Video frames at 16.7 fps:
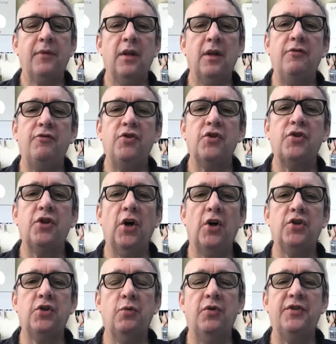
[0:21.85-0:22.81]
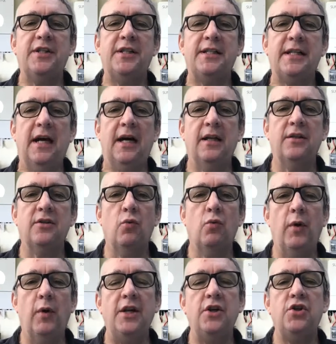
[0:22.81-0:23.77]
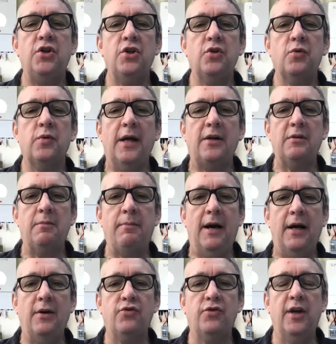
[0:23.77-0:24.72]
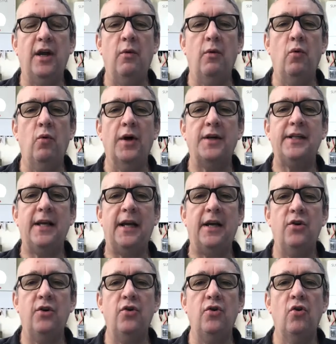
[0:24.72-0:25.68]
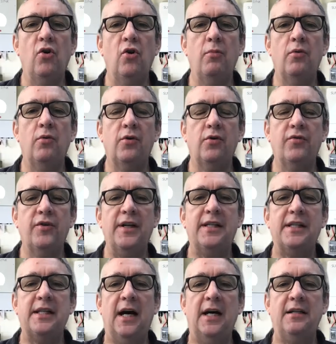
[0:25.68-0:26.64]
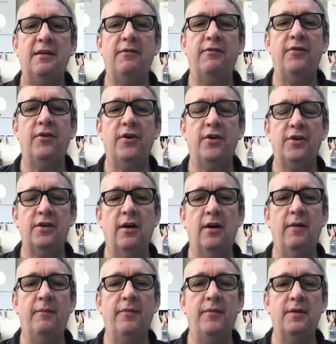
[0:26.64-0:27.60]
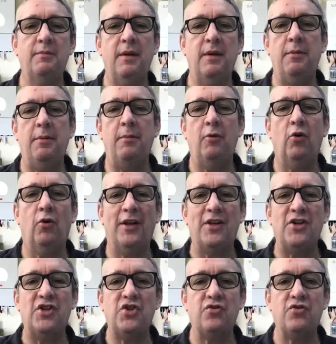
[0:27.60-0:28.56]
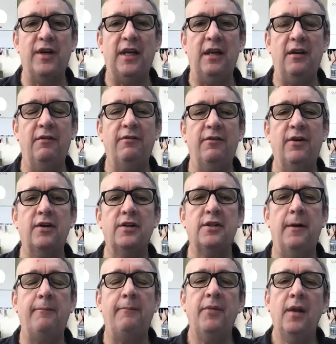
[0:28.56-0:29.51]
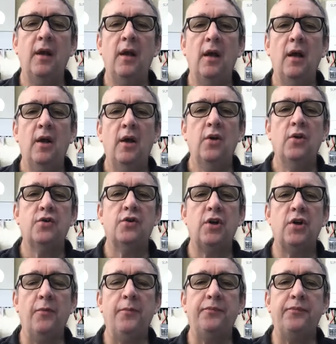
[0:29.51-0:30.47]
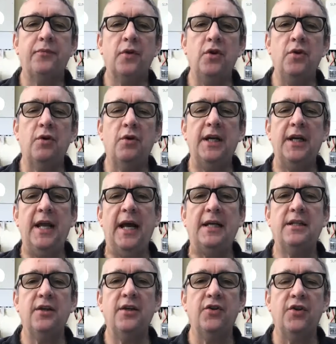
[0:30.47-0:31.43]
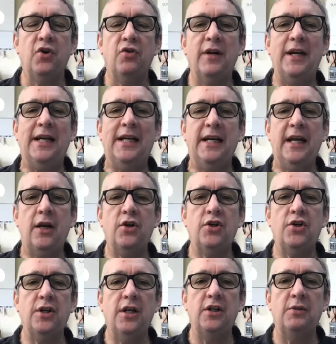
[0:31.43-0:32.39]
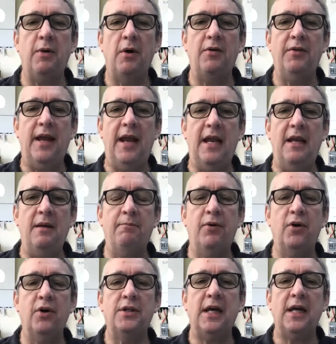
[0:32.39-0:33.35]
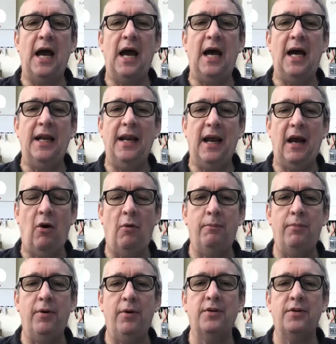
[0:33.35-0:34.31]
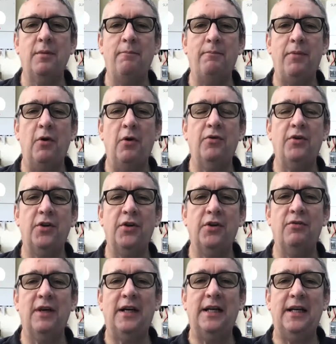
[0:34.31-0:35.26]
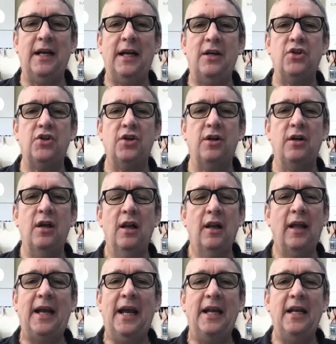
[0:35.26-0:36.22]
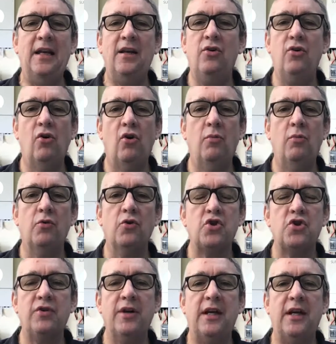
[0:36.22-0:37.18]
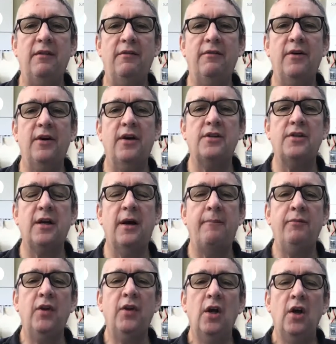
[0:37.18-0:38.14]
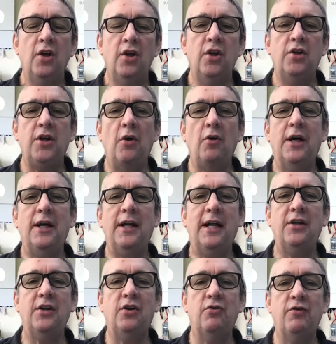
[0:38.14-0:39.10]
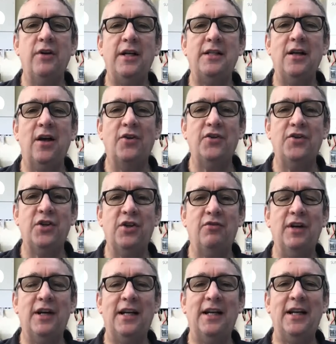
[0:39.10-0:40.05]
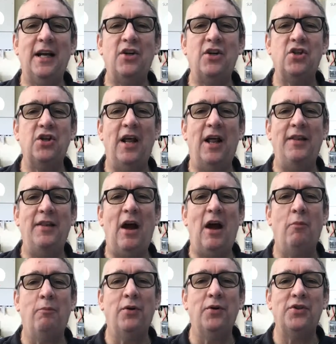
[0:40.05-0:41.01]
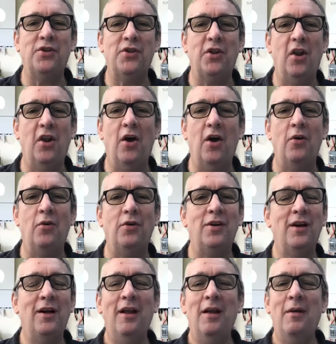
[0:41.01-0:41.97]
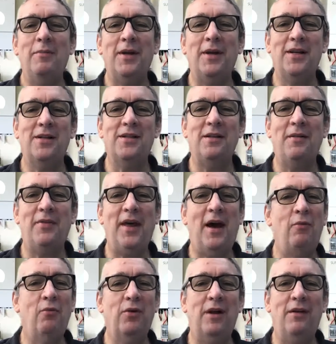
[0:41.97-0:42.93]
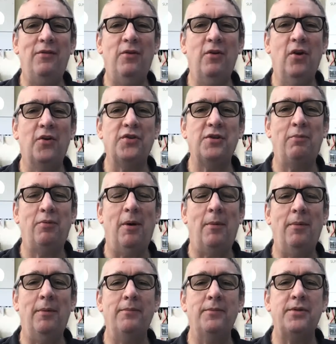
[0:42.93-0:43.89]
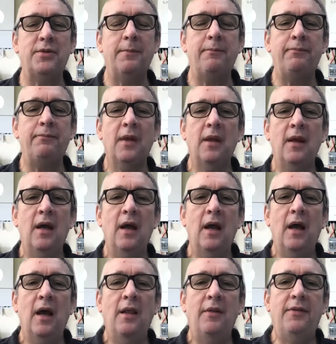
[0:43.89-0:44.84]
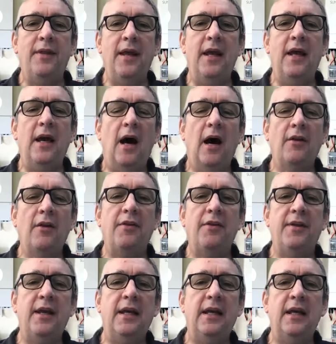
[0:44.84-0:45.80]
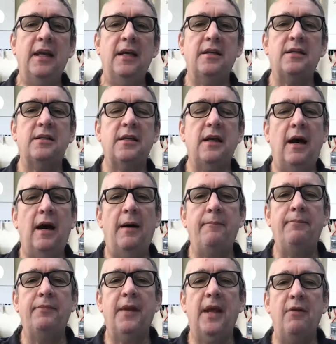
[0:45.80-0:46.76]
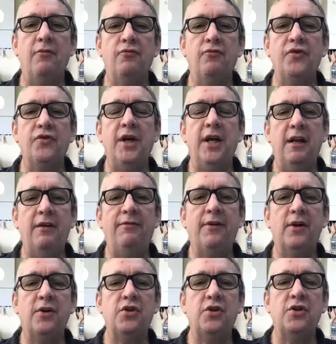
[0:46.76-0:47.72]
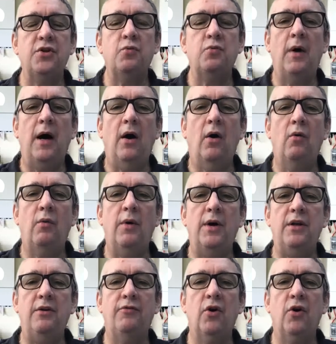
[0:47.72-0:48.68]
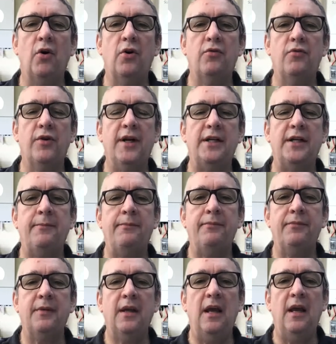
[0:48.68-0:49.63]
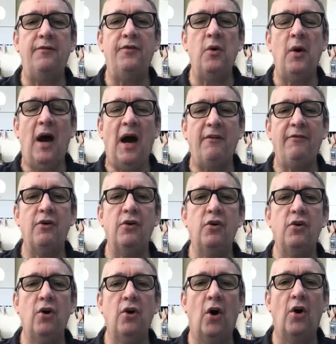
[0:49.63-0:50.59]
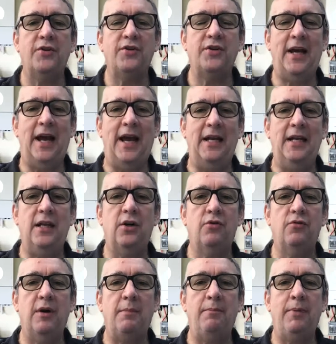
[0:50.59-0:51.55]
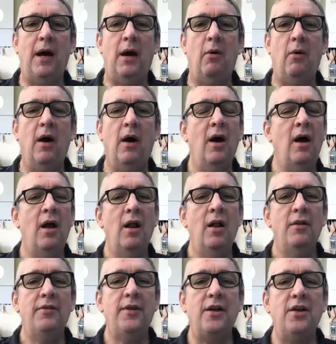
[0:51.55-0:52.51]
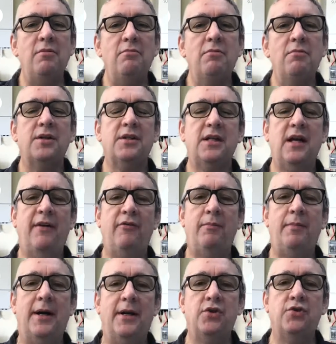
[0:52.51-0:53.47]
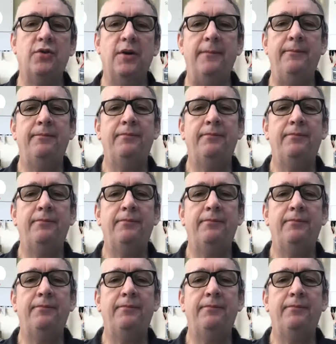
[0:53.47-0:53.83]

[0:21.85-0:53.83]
You've just got to understand, when it's used without a battery, it works like a normal grid-tied inverter. Many people call it a string inverter. So you connect, the grid connection is both input and output, both on the grid connection, like any normal string inverter. You don't connect the grid to the grid connection and the output to the load, because that will give you lots of problems. The other thing is, it really functions well when you've got grid. If you haven't got any grid power, then you must have a battery.